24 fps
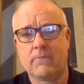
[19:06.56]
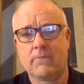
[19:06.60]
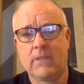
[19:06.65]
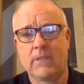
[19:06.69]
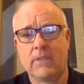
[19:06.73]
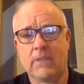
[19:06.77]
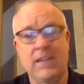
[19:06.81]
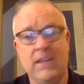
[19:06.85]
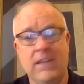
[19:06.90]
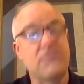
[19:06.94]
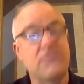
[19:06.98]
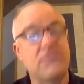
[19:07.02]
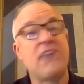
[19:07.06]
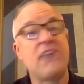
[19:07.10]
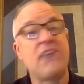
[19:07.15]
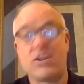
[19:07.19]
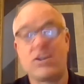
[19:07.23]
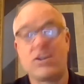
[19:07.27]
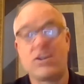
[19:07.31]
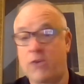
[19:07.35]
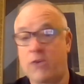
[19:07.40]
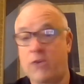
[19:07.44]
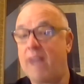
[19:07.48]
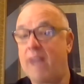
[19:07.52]
agree. It's
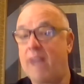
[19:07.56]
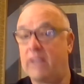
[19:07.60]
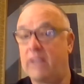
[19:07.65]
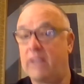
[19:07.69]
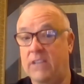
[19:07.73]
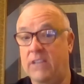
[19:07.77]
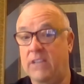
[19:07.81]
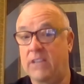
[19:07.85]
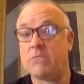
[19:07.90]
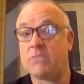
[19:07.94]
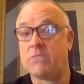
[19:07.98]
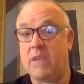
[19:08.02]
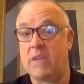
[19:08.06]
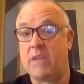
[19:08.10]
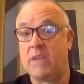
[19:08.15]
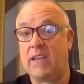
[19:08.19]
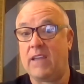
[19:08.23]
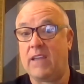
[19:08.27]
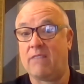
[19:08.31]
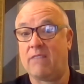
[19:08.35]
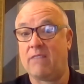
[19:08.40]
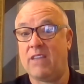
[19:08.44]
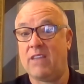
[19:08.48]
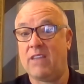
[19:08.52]
not traveling and
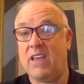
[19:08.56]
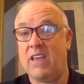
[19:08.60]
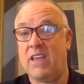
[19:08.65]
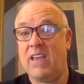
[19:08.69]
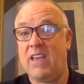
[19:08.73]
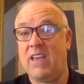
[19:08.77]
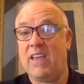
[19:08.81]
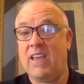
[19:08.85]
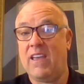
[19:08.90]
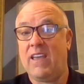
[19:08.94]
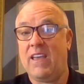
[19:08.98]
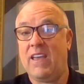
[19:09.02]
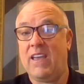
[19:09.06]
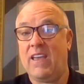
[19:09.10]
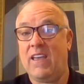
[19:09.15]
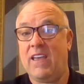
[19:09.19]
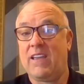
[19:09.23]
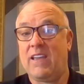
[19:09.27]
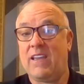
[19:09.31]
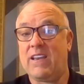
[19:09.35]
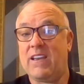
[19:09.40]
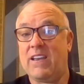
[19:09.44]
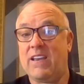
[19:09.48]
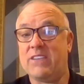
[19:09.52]
speaking.
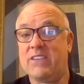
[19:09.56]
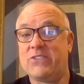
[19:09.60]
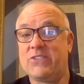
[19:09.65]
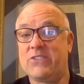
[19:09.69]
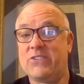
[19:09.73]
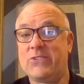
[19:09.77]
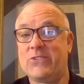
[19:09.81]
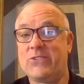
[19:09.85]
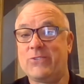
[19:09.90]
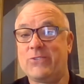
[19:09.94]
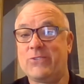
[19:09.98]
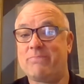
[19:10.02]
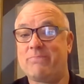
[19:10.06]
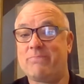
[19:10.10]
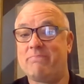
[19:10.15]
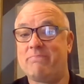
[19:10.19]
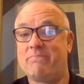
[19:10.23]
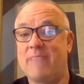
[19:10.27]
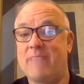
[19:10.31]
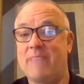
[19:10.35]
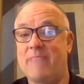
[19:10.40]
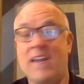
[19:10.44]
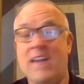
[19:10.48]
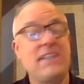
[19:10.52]
Because
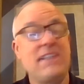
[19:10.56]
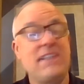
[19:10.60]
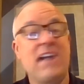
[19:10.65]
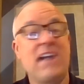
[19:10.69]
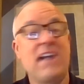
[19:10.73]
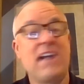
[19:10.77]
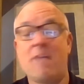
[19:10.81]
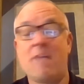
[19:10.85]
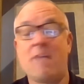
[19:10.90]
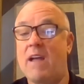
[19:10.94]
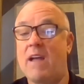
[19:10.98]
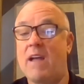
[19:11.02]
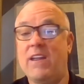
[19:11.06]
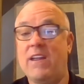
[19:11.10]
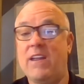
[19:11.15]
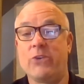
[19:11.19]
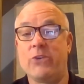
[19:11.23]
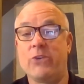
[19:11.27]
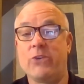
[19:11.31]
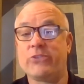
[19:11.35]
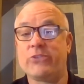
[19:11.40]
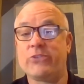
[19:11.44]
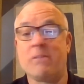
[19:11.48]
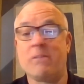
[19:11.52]
anytime I hear
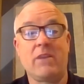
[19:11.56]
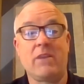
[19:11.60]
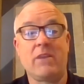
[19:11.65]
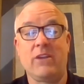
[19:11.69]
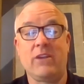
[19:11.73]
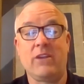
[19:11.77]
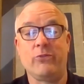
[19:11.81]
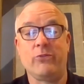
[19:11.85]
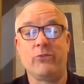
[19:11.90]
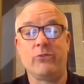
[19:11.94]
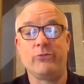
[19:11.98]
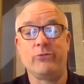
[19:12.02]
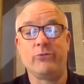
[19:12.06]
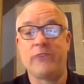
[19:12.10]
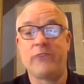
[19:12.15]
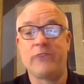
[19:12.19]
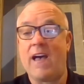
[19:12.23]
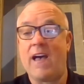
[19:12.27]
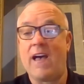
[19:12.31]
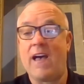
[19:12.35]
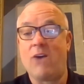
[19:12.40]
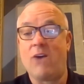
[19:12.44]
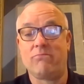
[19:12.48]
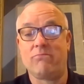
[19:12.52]
somebody who's
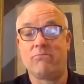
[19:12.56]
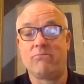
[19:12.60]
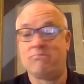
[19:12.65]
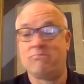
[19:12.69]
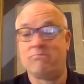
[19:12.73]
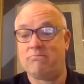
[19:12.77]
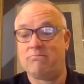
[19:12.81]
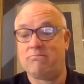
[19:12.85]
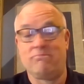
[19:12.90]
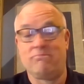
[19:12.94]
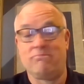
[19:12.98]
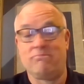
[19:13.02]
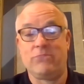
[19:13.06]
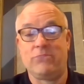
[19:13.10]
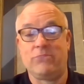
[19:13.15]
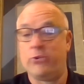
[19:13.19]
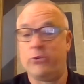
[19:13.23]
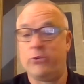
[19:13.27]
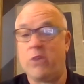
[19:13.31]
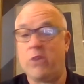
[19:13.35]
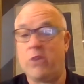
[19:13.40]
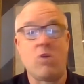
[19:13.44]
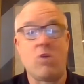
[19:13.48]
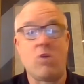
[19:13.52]
out
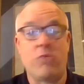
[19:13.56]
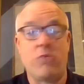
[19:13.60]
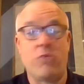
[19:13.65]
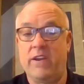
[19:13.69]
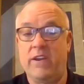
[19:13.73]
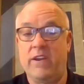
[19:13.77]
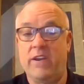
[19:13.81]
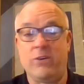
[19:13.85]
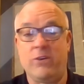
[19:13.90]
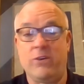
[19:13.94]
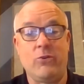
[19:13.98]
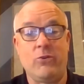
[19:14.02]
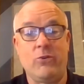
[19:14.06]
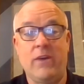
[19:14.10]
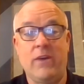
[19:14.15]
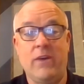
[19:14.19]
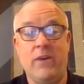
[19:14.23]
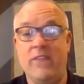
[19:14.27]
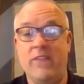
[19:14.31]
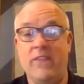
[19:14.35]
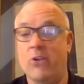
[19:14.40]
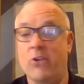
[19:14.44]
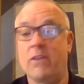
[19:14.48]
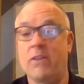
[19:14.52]
doing what we do
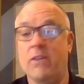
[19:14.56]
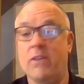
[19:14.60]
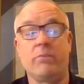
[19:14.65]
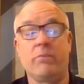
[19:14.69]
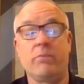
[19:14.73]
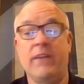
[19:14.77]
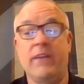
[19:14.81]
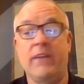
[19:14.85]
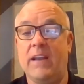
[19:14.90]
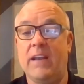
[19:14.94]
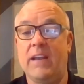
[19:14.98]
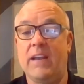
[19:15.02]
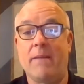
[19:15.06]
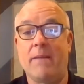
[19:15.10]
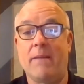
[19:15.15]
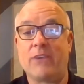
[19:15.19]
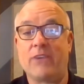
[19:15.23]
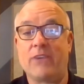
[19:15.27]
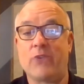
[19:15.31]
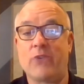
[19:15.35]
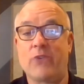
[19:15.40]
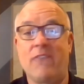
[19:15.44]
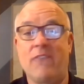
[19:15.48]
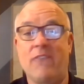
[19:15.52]
and they're complaining about
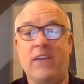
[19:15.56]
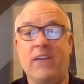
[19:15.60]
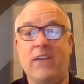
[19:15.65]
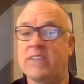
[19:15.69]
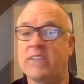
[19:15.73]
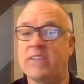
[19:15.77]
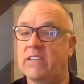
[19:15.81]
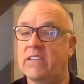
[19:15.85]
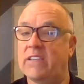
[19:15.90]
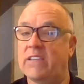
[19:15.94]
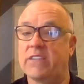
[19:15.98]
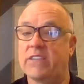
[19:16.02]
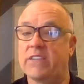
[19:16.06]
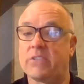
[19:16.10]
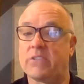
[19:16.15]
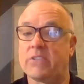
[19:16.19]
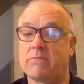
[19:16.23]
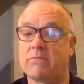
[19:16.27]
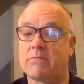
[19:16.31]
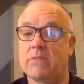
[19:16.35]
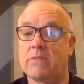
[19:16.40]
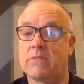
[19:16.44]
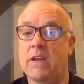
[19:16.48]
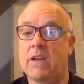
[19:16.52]
traveling, I say, listen,
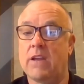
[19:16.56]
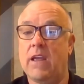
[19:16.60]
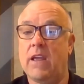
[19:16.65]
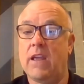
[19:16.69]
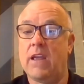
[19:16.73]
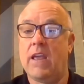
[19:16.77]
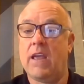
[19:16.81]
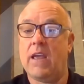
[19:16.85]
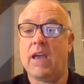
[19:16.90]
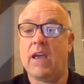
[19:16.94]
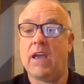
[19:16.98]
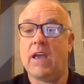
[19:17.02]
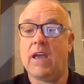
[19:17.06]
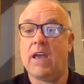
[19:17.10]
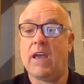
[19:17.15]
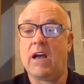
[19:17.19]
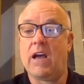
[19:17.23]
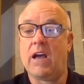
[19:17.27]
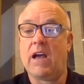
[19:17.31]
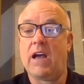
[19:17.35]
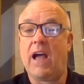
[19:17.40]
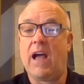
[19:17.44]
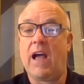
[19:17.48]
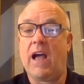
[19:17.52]

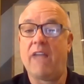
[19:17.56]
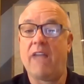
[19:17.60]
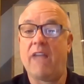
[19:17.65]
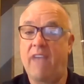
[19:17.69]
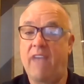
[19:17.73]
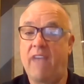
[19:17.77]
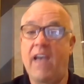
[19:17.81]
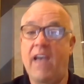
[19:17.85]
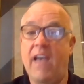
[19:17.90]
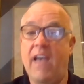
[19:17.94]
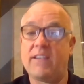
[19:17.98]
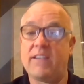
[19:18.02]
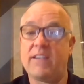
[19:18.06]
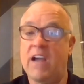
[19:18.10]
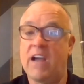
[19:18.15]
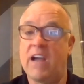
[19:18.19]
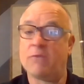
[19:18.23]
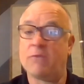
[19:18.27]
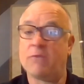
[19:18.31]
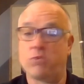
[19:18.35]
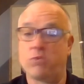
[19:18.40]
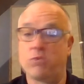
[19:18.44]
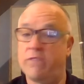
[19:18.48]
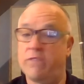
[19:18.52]
I've had
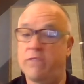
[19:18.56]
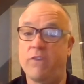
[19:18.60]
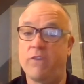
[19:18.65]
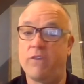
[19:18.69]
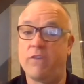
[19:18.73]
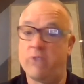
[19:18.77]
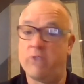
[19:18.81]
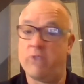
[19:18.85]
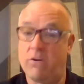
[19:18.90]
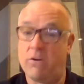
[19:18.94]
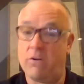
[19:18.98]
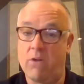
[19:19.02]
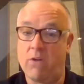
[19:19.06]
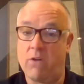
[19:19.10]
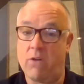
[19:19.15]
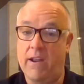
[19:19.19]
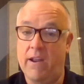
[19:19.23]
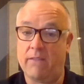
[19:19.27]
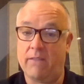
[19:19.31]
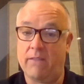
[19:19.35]
times where the phone didn't ring.